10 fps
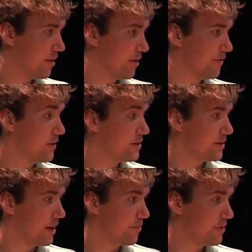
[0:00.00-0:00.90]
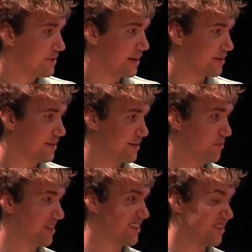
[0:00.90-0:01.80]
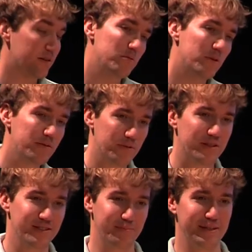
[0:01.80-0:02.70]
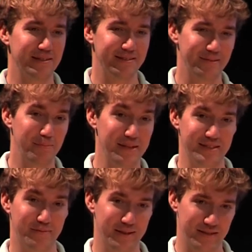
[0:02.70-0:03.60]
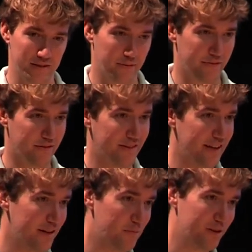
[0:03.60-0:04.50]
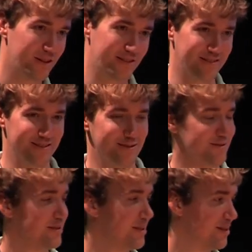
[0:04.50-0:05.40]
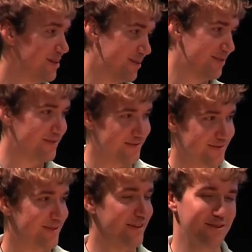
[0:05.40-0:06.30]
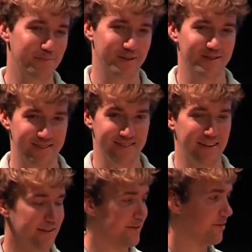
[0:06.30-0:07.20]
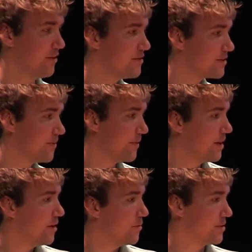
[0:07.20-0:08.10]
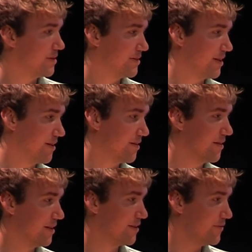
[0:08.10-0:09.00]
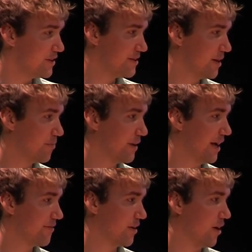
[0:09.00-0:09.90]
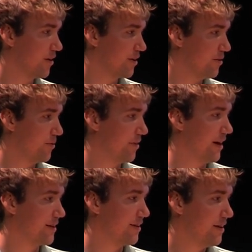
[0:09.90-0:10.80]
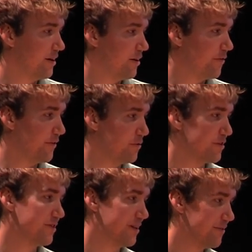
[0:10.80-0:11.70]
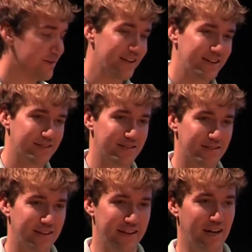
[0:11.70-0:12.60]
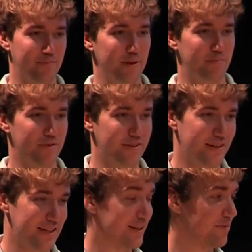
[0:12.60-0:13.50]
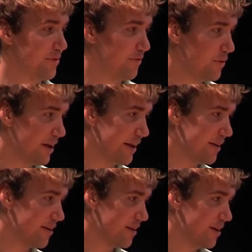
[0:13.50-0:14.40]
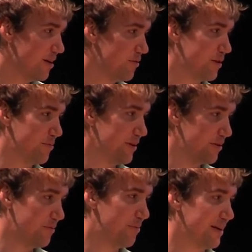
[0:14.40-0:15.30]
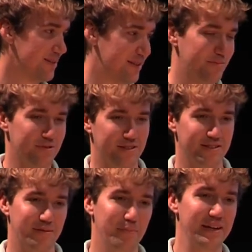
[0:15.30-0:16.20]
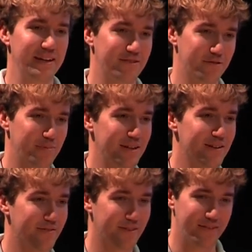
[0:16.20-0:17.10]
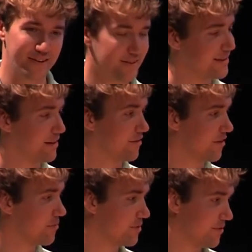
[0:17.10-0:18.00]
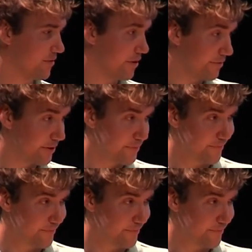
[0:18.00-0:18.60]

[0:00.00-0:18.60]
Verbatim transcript: The first step is actually a somewhat subtle one, which has been missed by some of the related work. There theorems are slightly false, which is that as the first step, we have to argue that future ciphertexts cannot be predicted beforehand, which we do by a simple just min entropy of the various algorithms involved.